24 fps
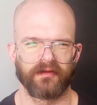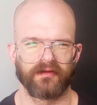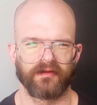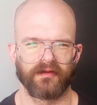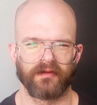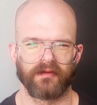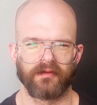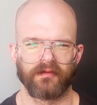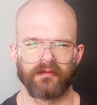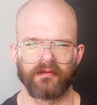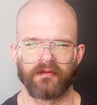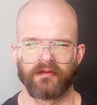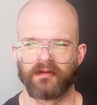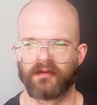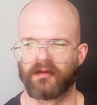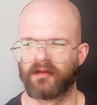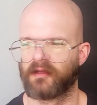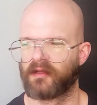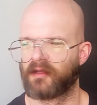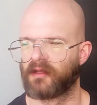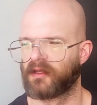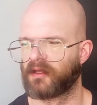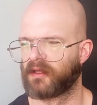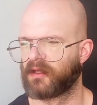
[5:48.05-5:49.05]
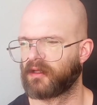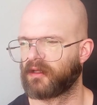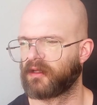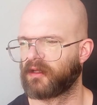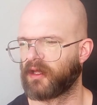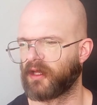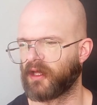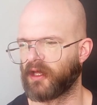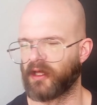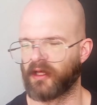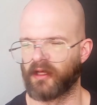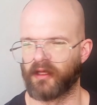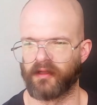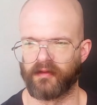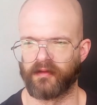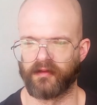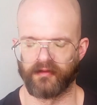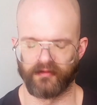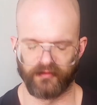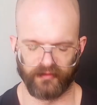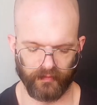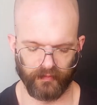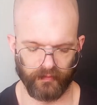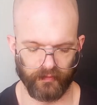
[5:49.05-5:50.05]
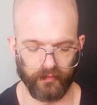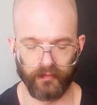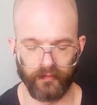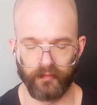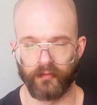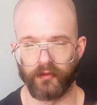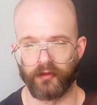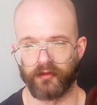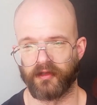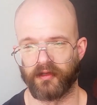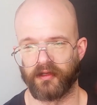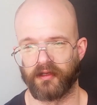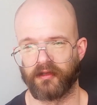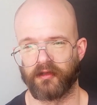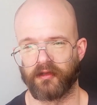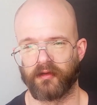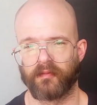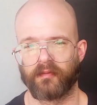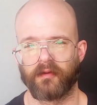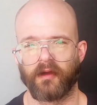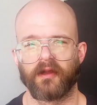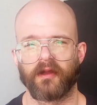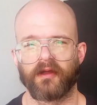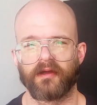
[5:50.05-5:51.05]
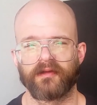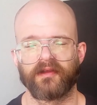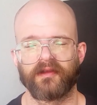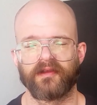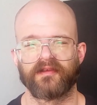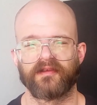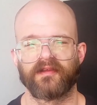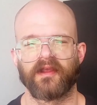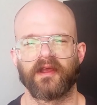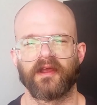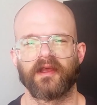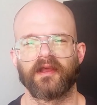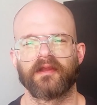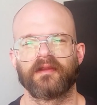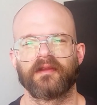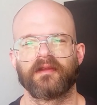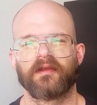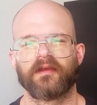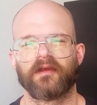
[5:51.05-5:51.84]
So this particular product is not